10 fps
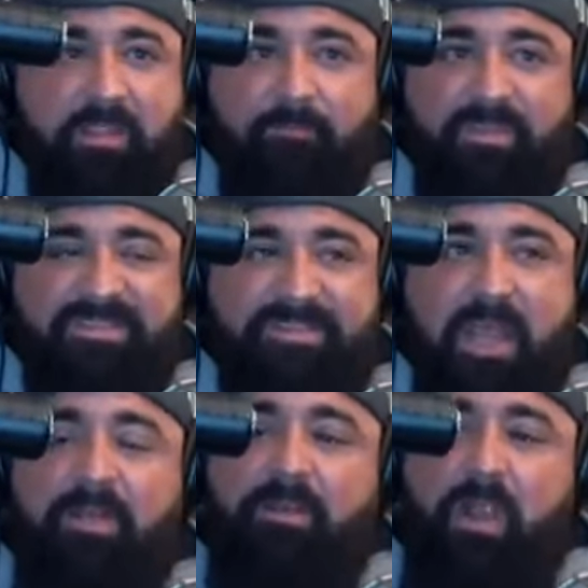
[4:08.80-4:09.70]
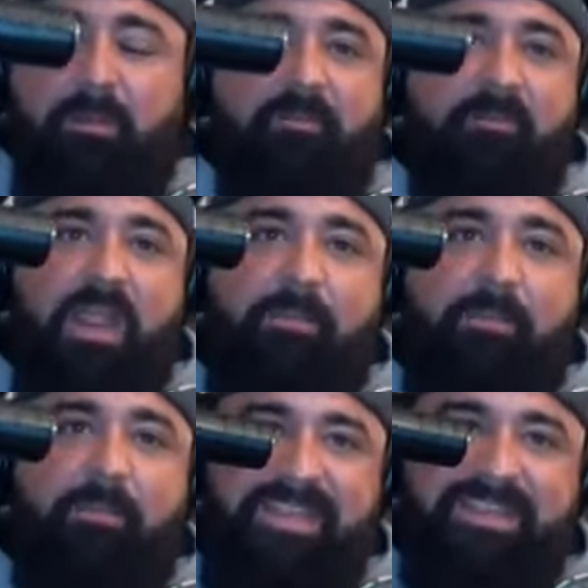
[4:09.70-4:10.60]
the solid carbon fiber
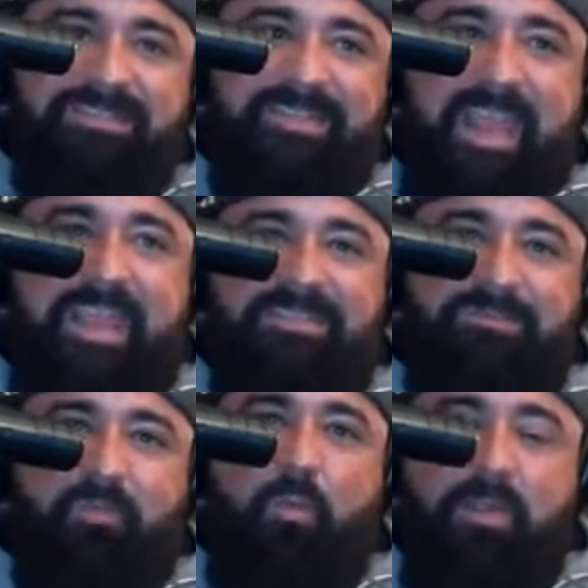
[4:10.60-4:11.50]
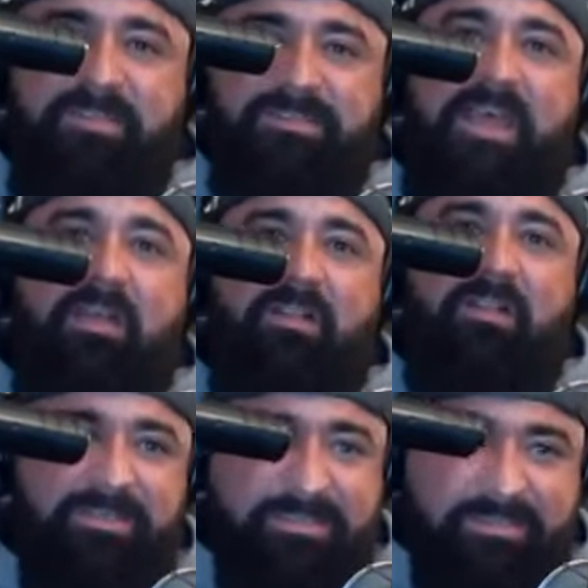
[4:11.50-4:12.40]
is insane. It's one
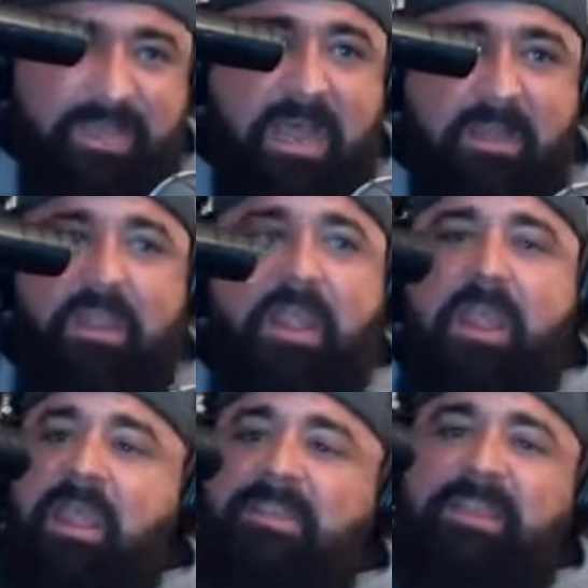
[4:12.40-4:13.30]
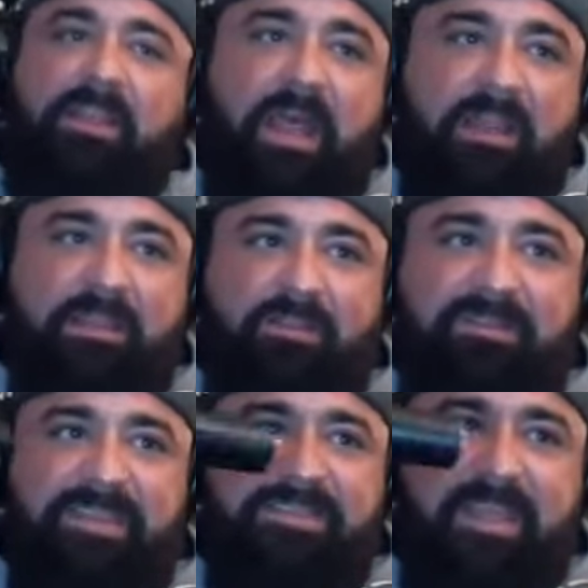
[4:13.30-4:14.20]
solid piece of stock. It's got a lot of
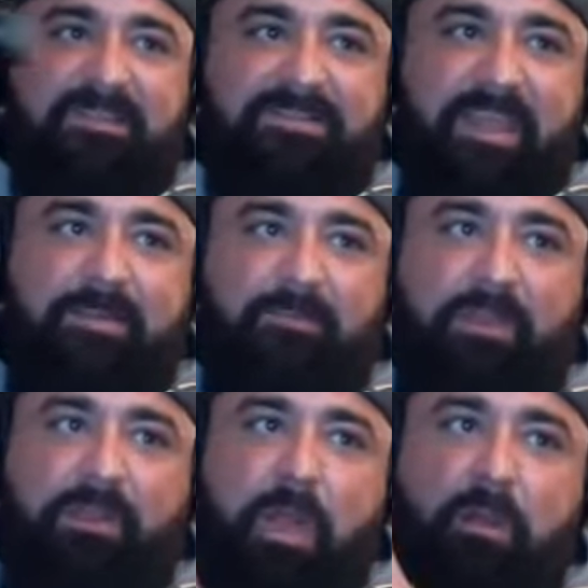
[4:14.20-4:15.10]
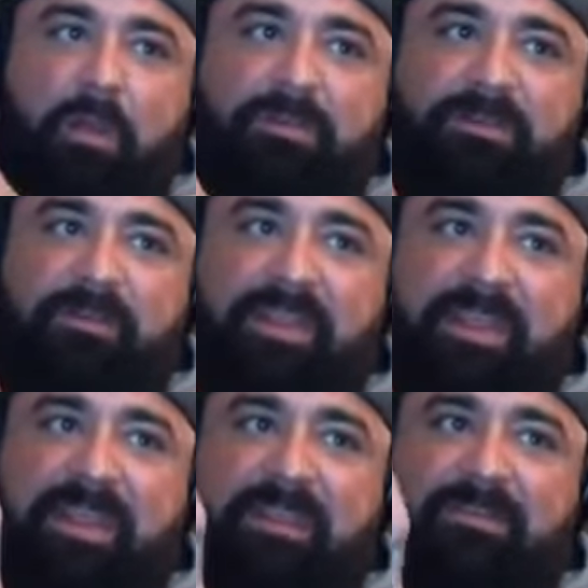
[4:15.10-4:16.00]
little details like logos on
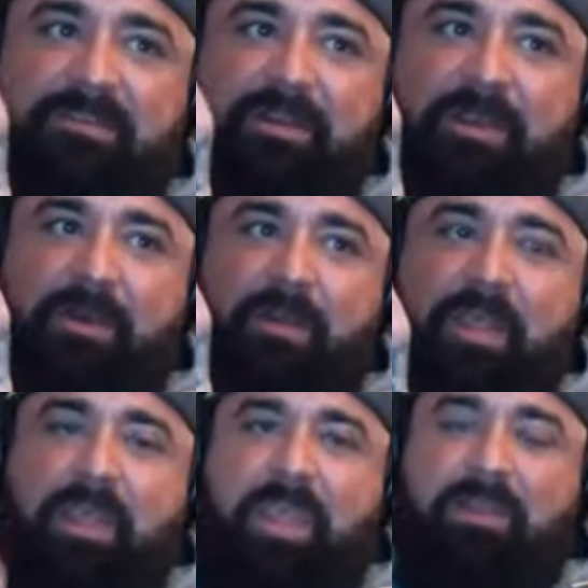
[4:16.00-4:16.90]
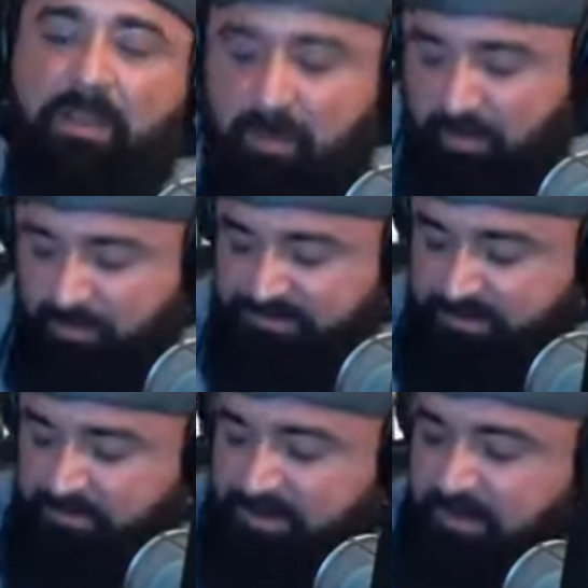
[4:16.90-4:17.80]
the end, you know, and
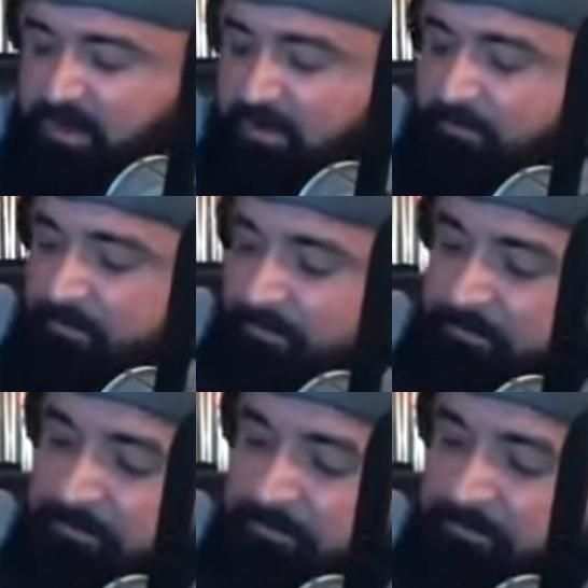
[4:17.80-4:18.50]
logos on the